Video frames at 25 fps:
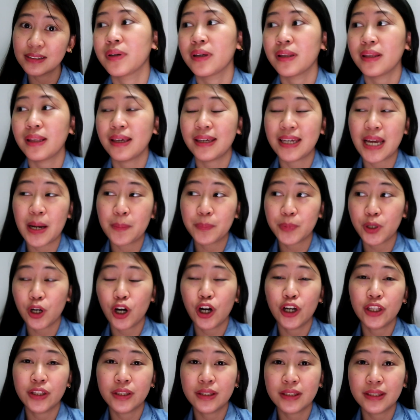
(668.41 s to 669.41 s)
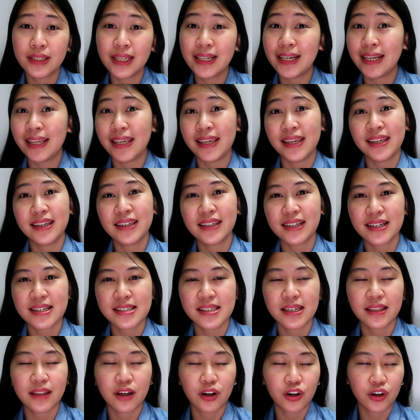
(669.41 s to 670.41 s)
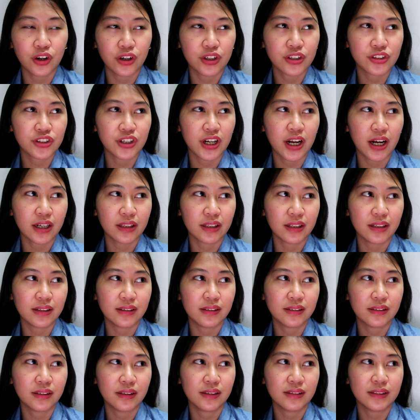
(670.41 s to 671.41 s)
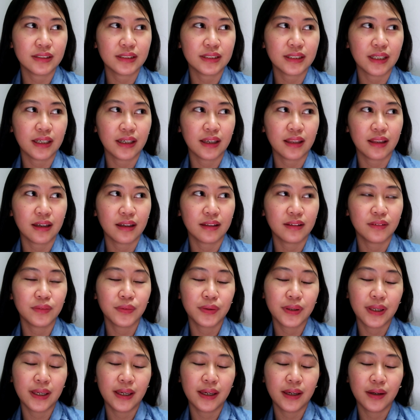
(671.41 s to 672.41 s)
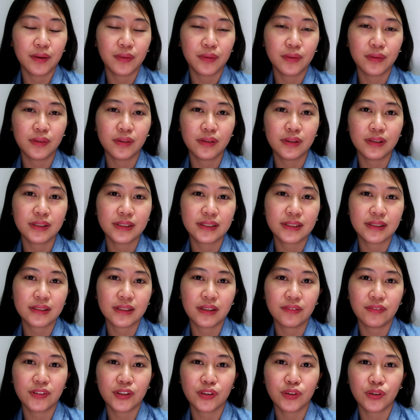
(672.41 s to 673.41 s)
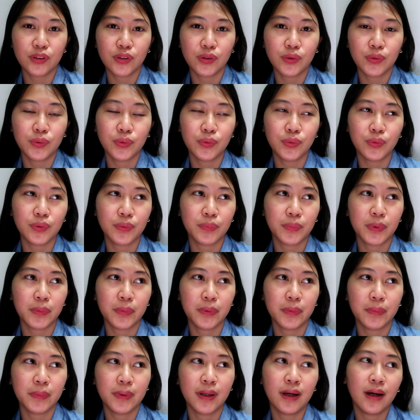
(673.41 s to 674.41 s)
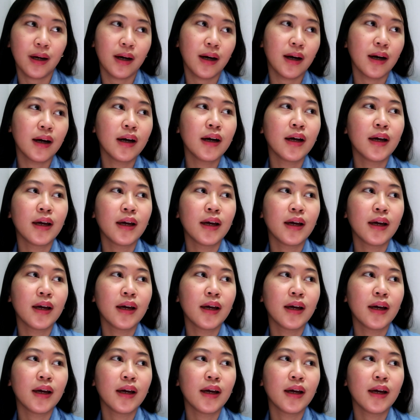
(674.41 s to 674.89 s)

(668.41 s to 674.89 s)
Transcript: They kept on delaying kasi the contract. They'll say that, okay, we'll give it to you and blah blah blah.